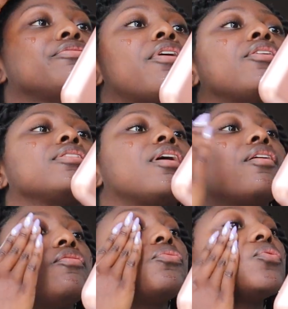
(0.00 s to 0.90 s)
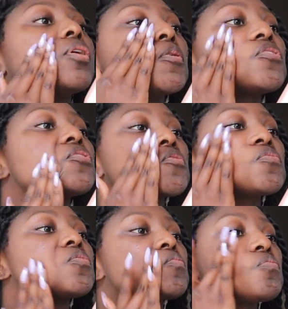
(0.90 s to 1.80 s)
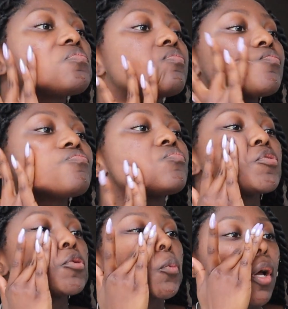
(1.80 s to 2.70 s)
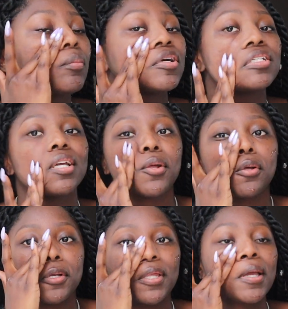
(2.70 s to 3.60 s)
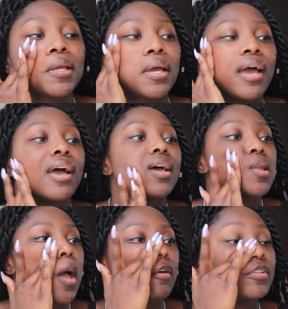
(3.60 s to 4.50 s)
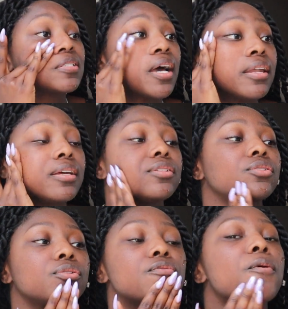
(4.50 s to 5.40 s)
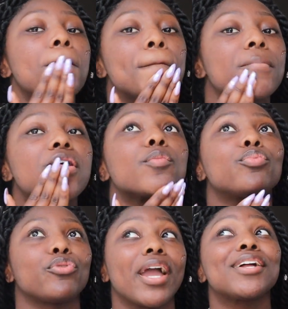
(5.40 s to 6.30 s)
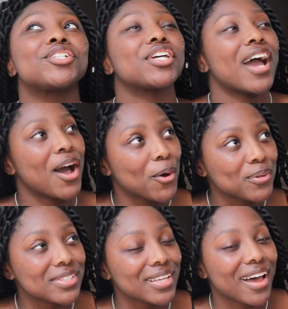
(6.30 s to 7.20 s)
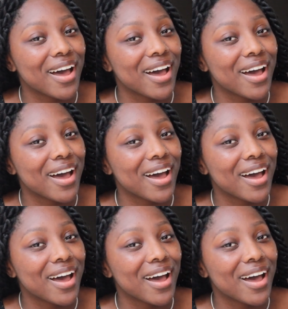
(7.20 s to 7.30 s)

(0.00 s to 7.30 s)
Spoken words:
fell in love with this one particular thing and have decided to branch out,